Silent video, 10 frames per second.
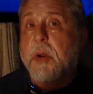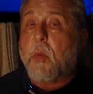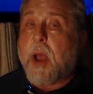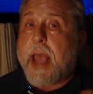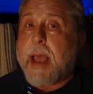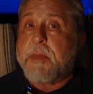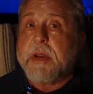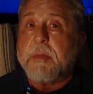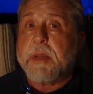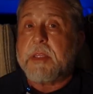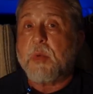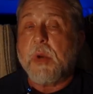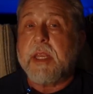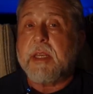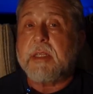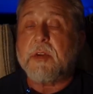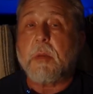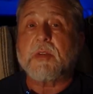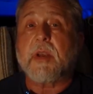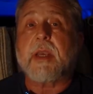But what happened in between is
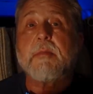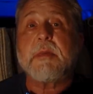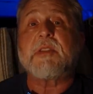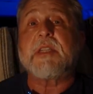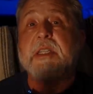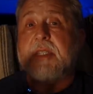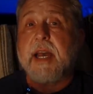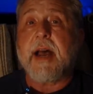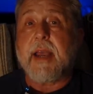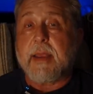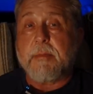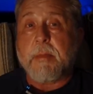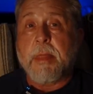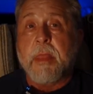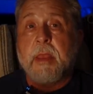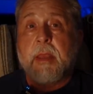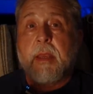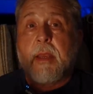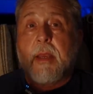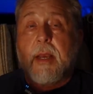almost like a missing time
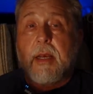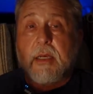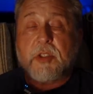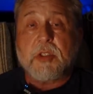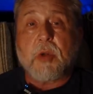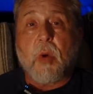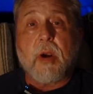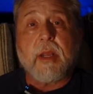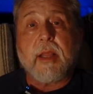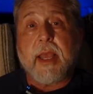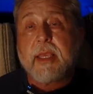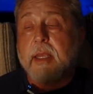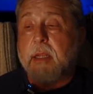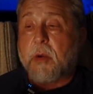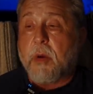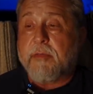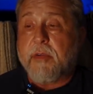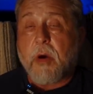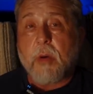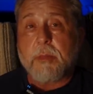uh, story, like in a
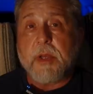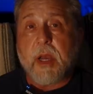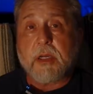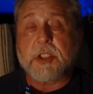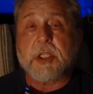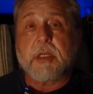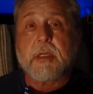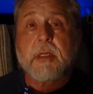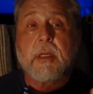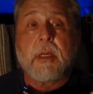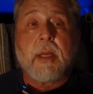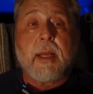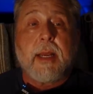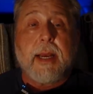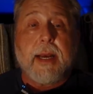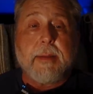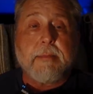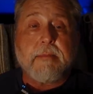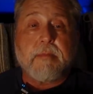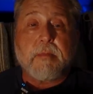UFO abduction.
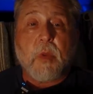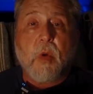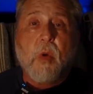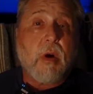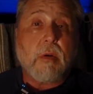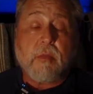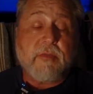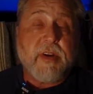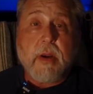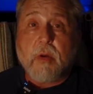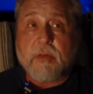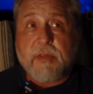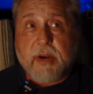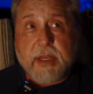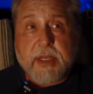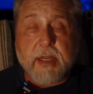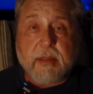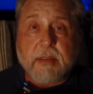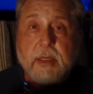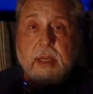Um, or very old fairy
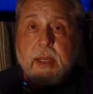tales.